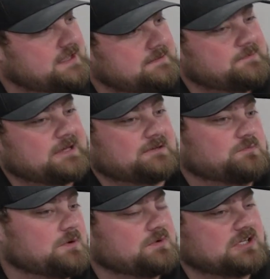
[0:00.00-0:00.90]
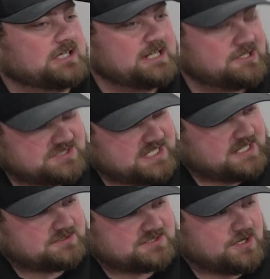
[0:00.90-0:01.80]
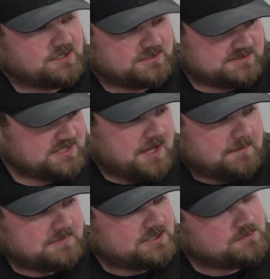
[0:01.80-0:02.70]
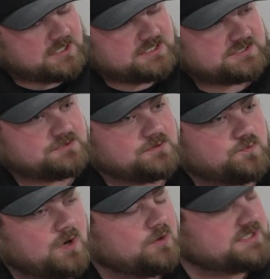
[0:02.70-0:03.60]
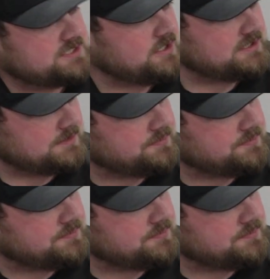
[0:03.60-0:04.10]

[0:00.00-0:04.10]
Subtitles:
But when we're looking at our standard starters, Tom, can you run us through what we saw in the